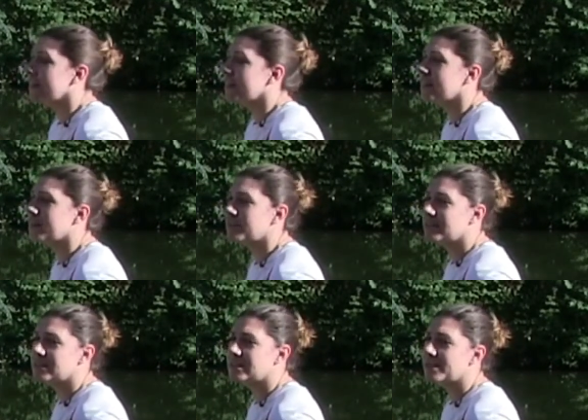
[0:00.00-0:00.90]
okay? That
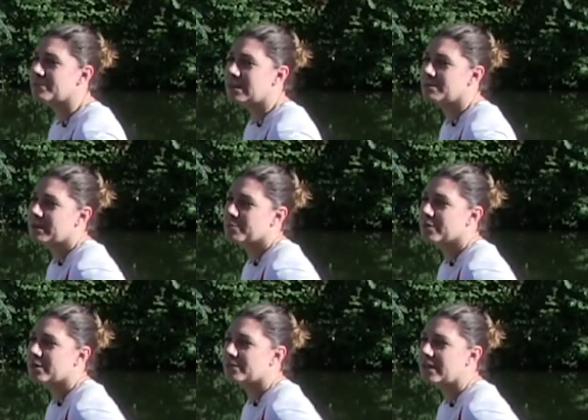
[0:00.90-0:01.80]
one is generally
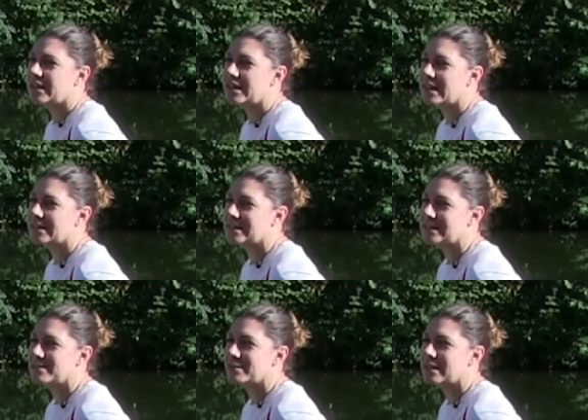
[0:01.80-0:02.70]
people that have learned how to
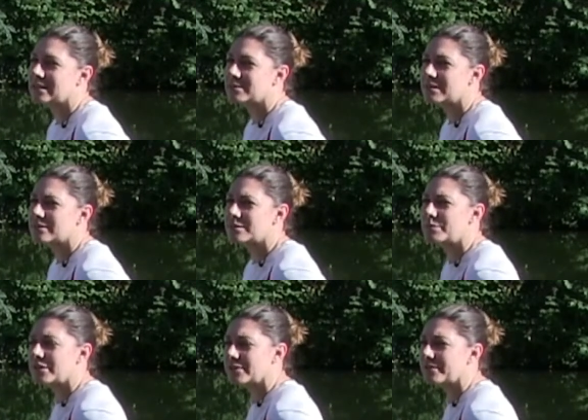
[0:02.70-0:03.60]
stabilize
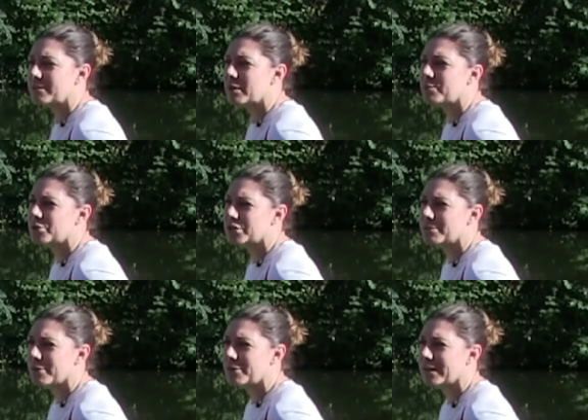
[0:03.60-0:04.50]
themselves beautifully by
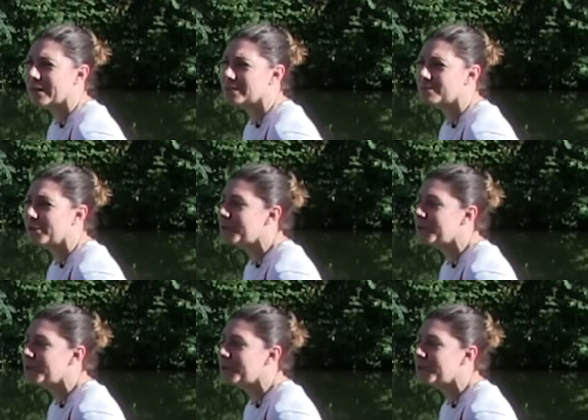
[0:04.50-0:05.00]
pushing bone against